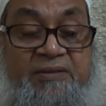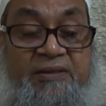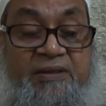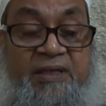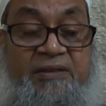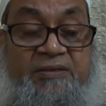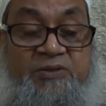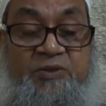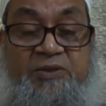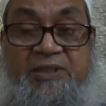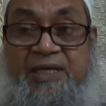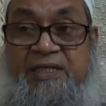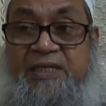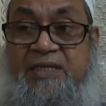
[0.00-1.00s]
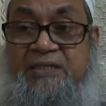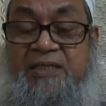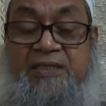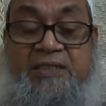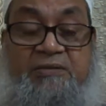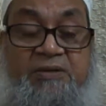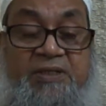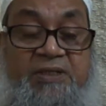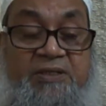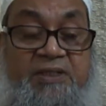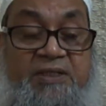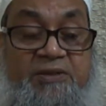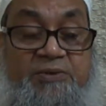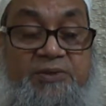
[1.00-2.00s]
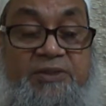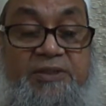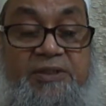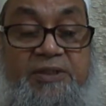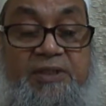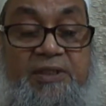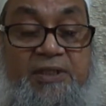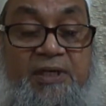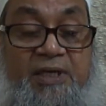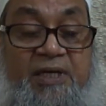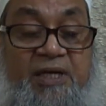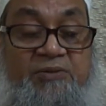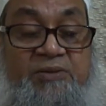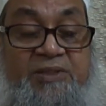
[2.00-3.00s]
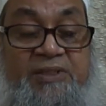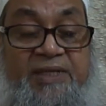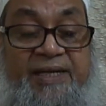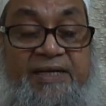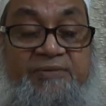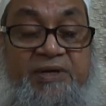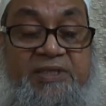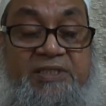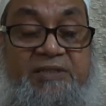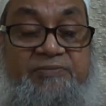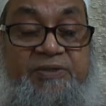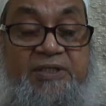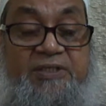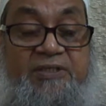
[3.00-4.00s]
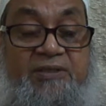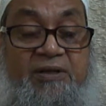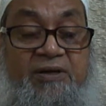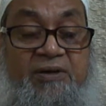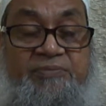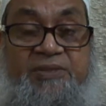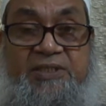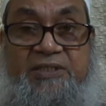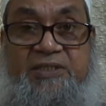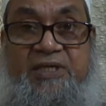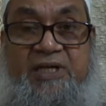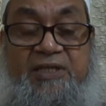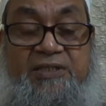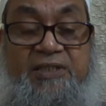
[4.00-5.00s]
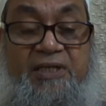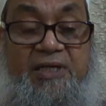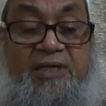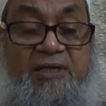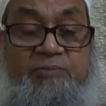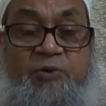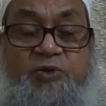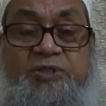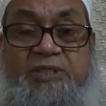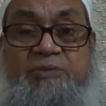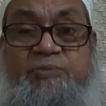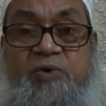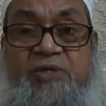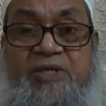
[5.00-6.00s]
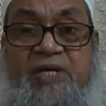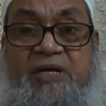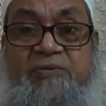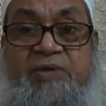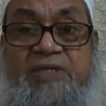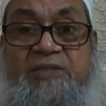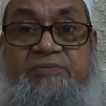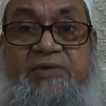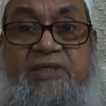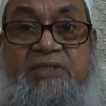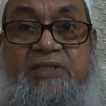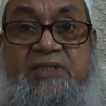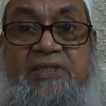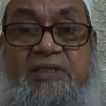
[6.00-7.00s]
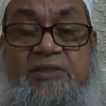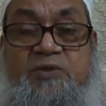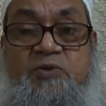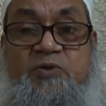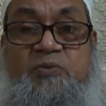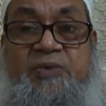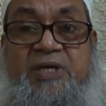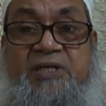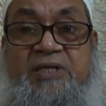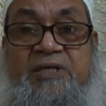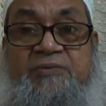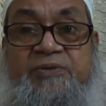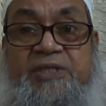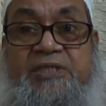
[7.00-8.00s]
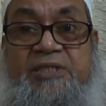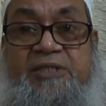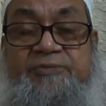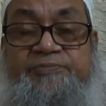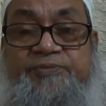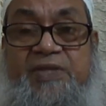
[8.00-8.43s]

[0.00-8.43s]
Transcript: and so the ADH sensitivity is reduced. Now, the adverse effects of these drugs. Most important adverse effects is superinfection.